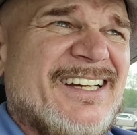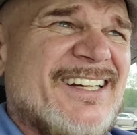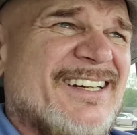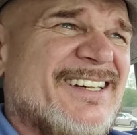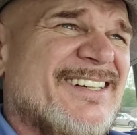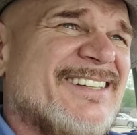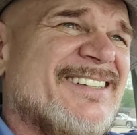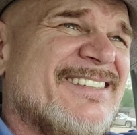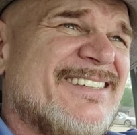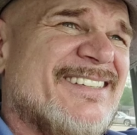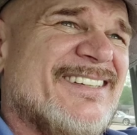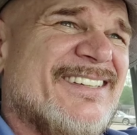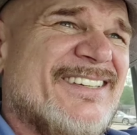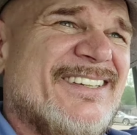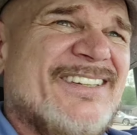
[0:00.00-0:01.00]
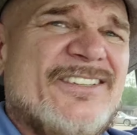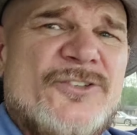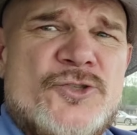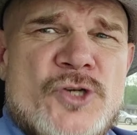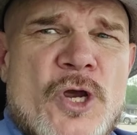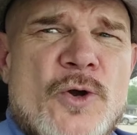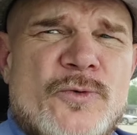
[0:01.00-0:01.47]
Uh,
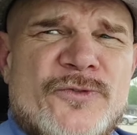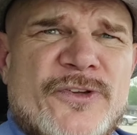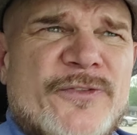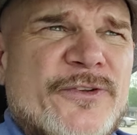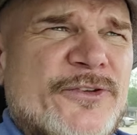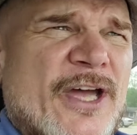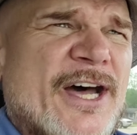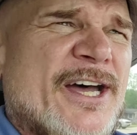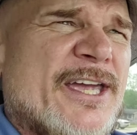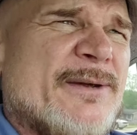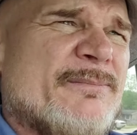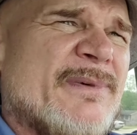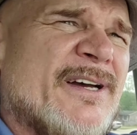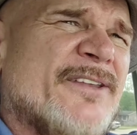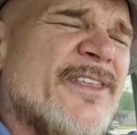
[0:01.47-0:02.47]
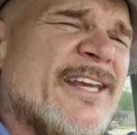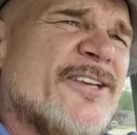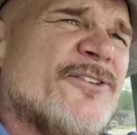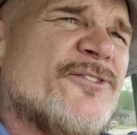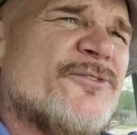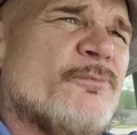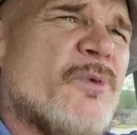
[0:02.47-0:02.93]
Jones at the time. I
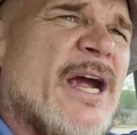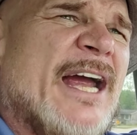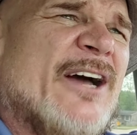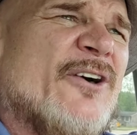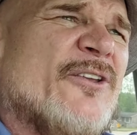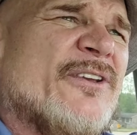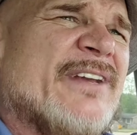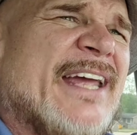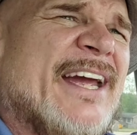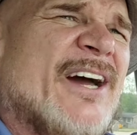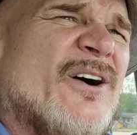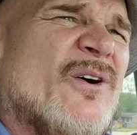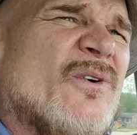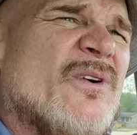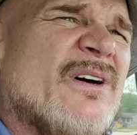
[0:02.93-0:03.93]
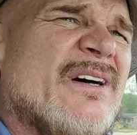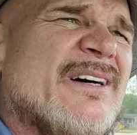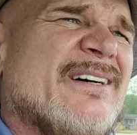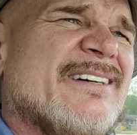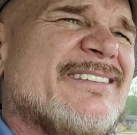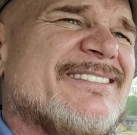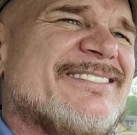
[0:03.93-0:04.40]
think it's Brown now.
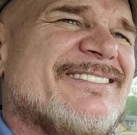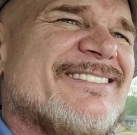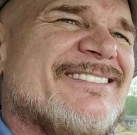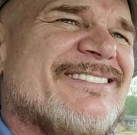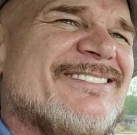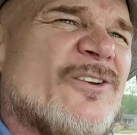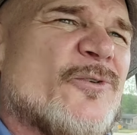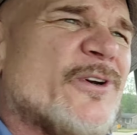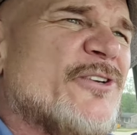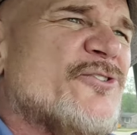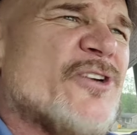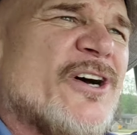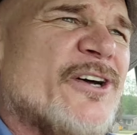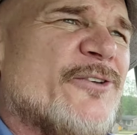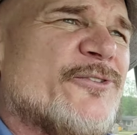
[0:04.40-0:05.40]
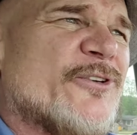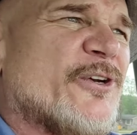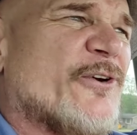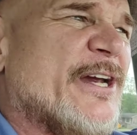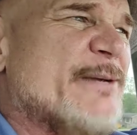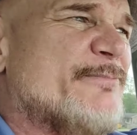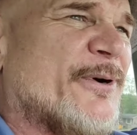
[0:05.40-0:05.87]
Uh, Loree Jon is a
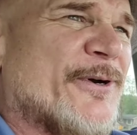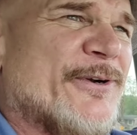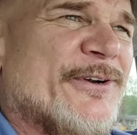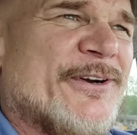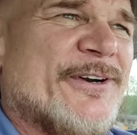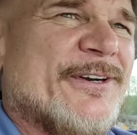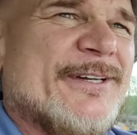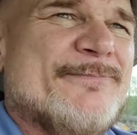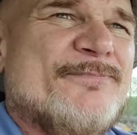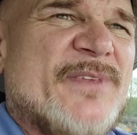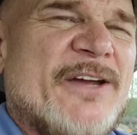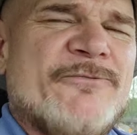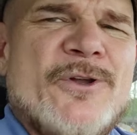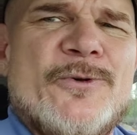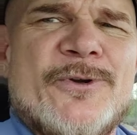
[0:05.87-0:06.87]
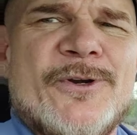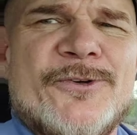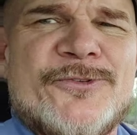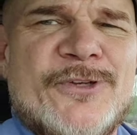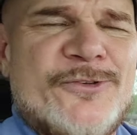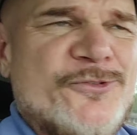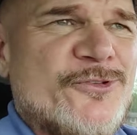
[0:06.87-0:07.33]
great partner, and I've known
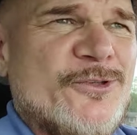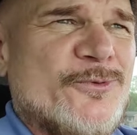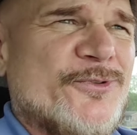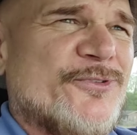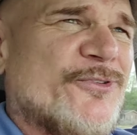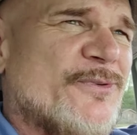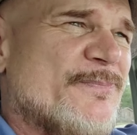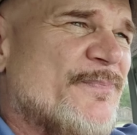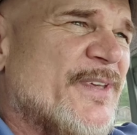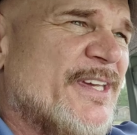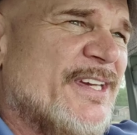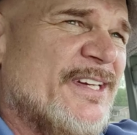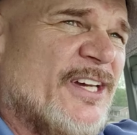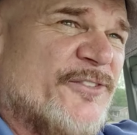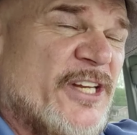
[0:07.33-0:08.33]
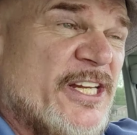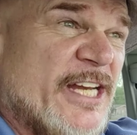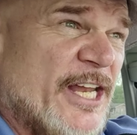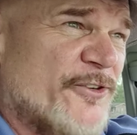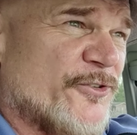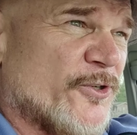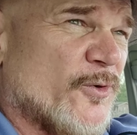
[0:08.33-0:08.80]
her since she was a
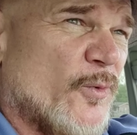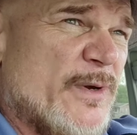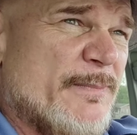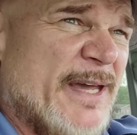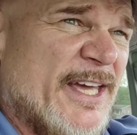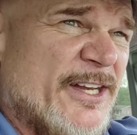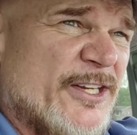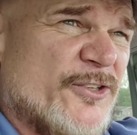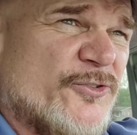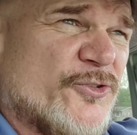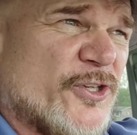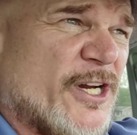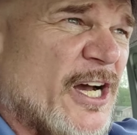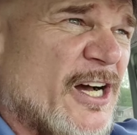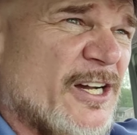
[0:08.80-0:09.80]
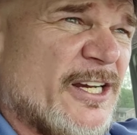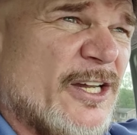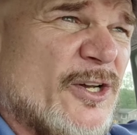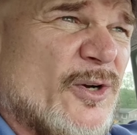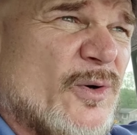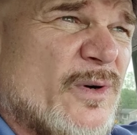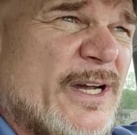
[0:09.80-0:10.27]
teenager. We met in
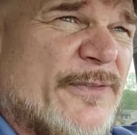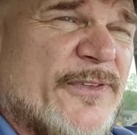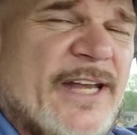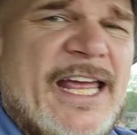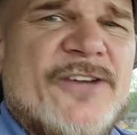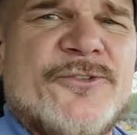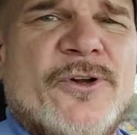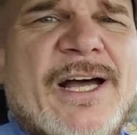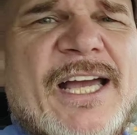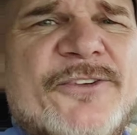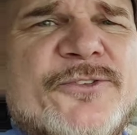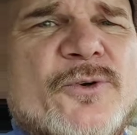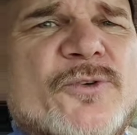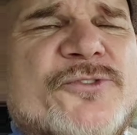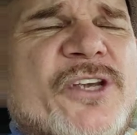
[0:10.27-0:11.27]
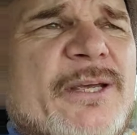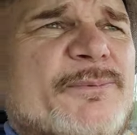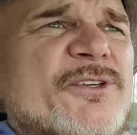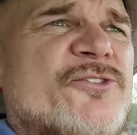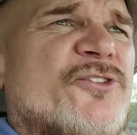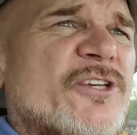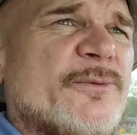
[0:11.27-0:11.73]
Chicago at the National High School
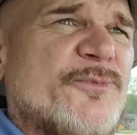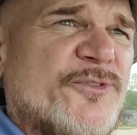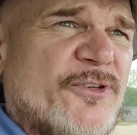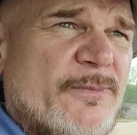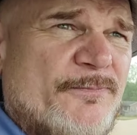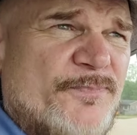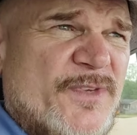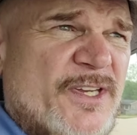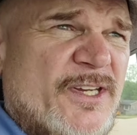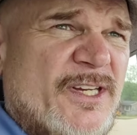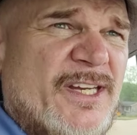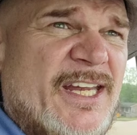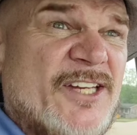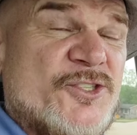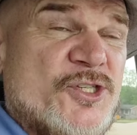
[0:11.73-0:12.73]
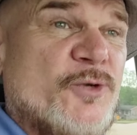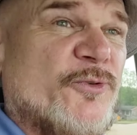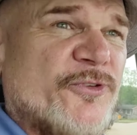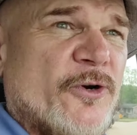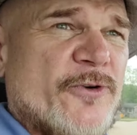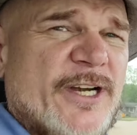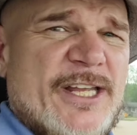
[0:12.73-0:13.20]
Championships, and she
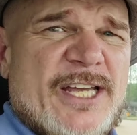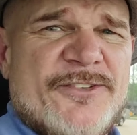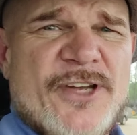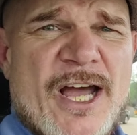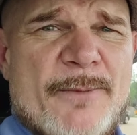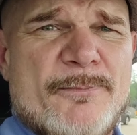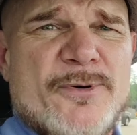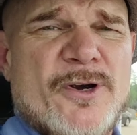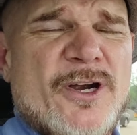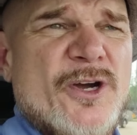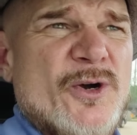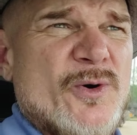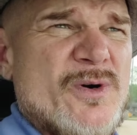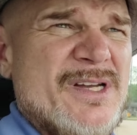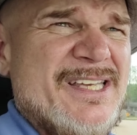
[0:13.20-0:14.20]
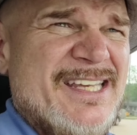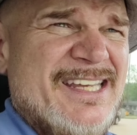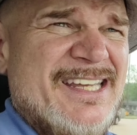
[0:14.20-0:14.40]
was already a top pro.